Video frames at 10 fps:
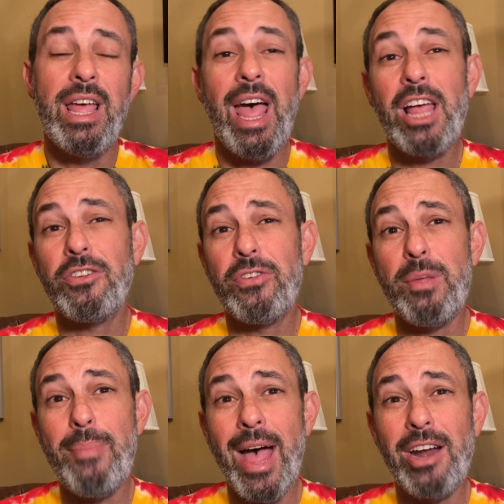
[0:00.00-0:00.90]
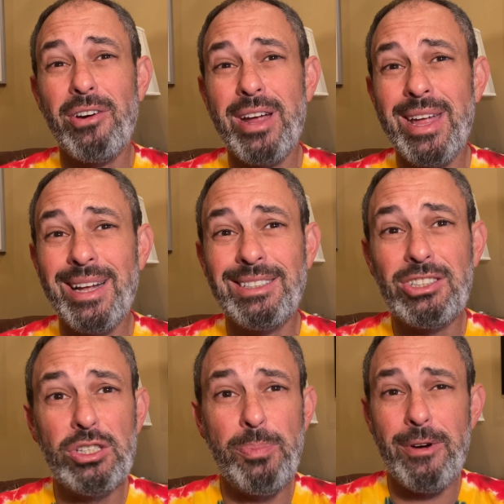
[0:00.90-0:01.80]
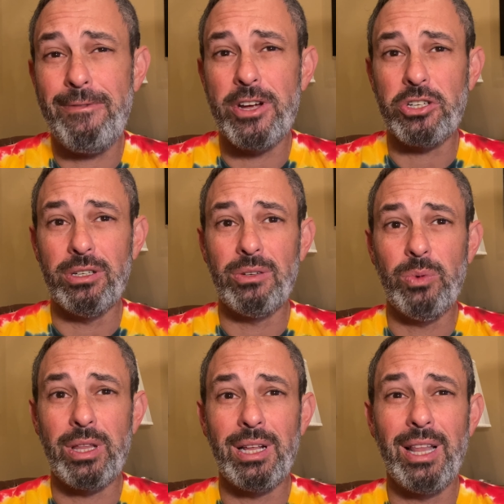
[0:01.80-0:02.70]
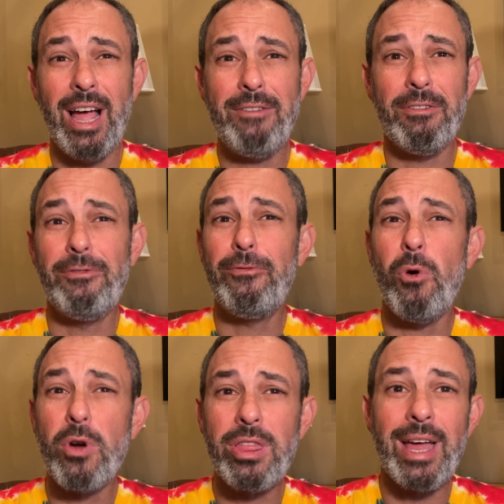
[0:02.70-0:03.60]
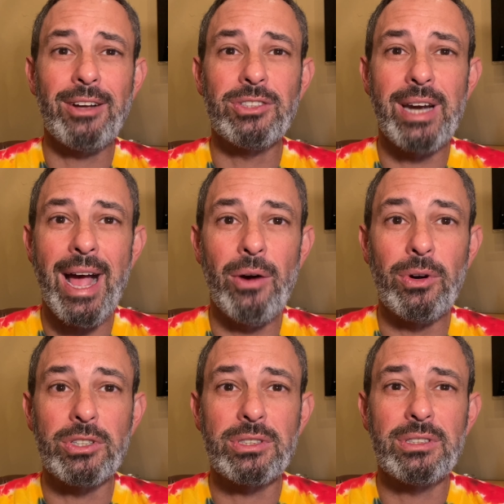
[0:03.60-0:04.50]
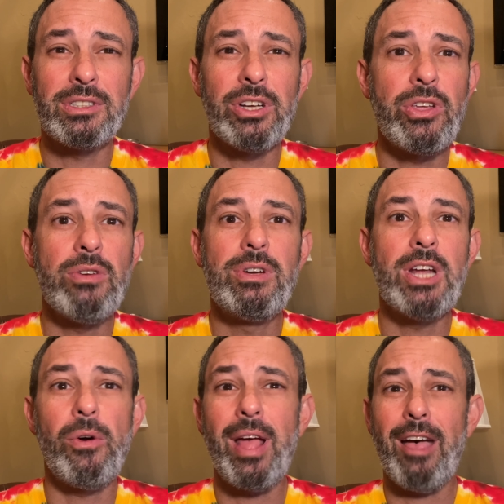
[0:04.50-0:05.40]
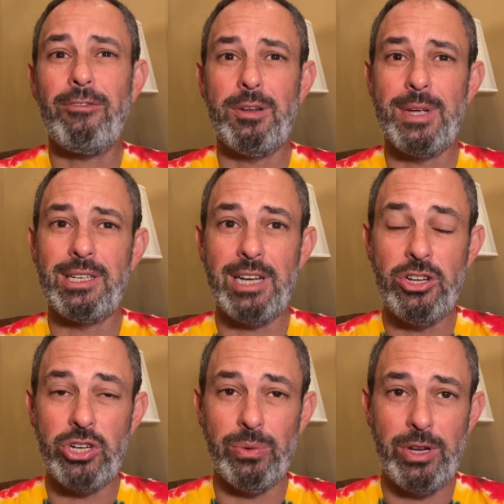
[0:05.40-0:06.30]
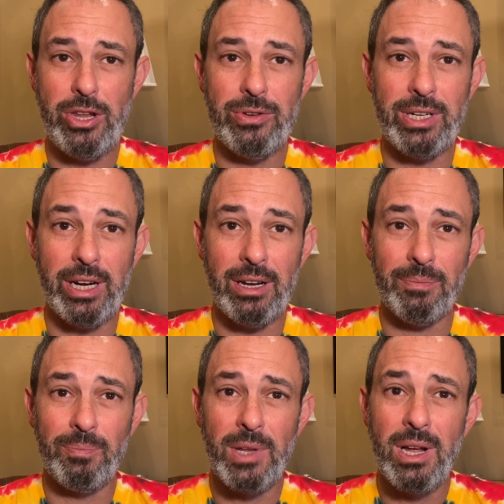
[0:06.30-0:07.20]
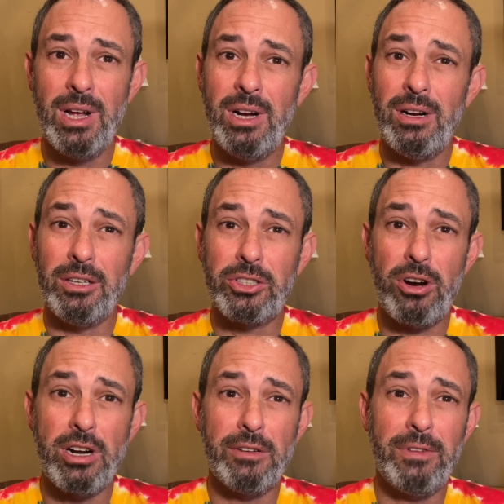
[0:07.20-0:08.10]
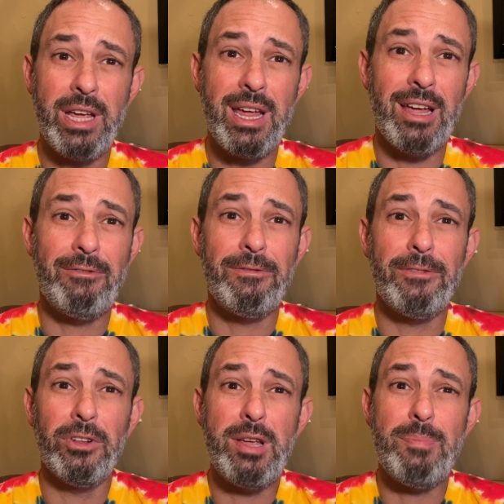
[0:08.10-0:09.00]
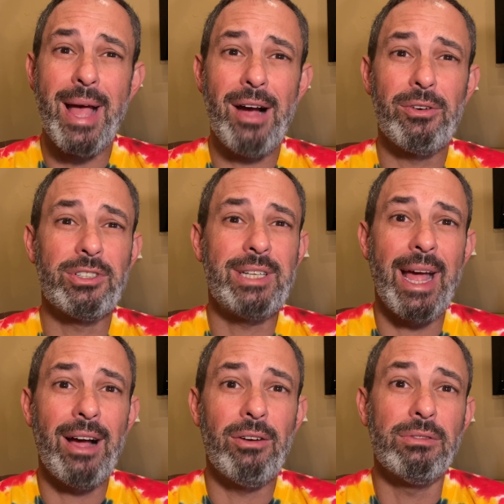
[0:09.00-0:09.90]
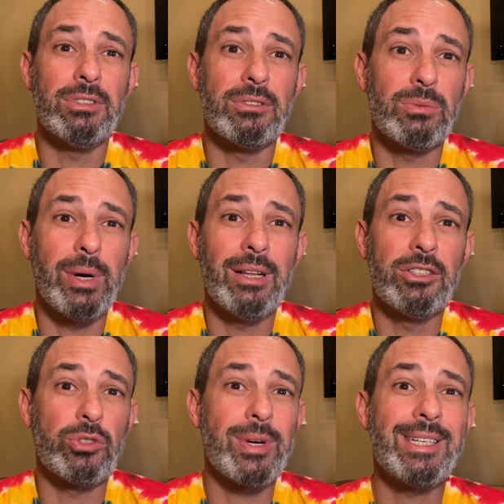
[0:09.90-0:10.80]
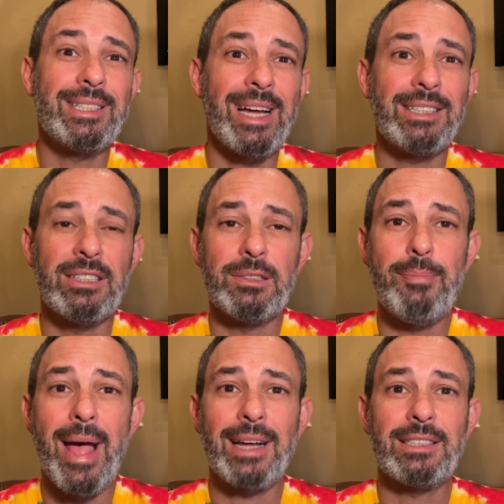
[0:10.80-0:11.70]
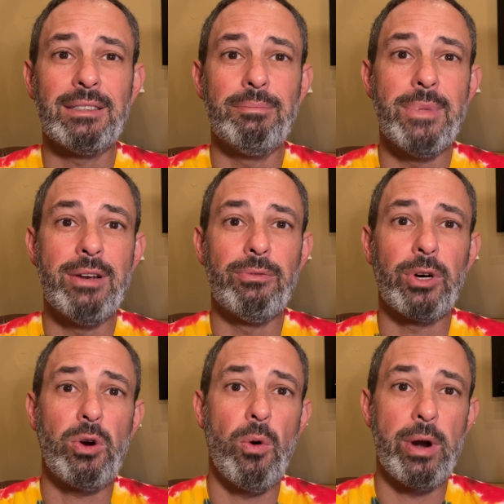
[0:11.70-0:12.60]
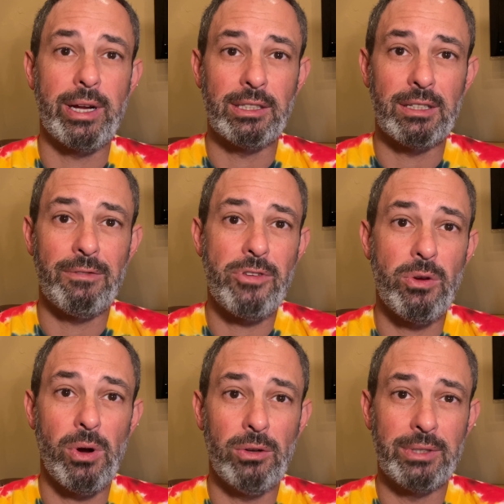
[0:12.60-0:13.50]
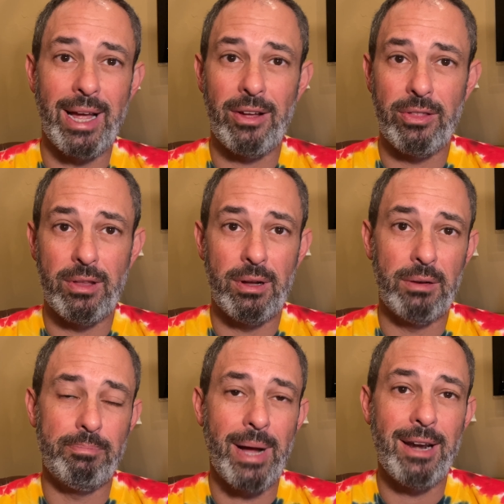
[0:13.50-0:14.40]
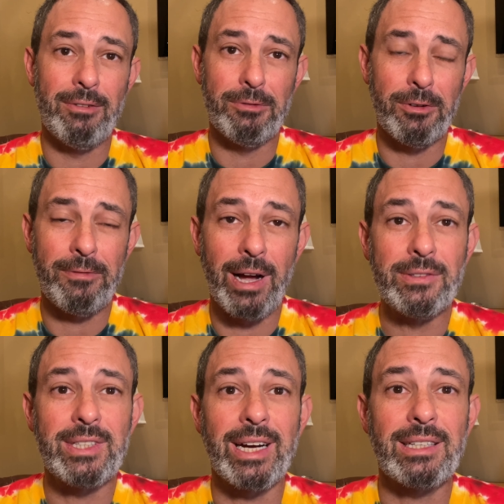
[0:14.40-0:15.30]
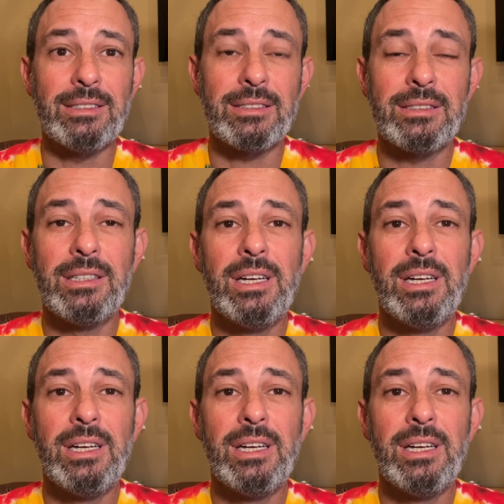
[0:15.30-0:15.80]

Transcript: As for the battery, it's super efficient with a life of 4,000 hours, so you don't have to be stingy when using it. Alternatively, it fully powers down as well as resets its max and min recordings if you hold down the button for 5 seconds.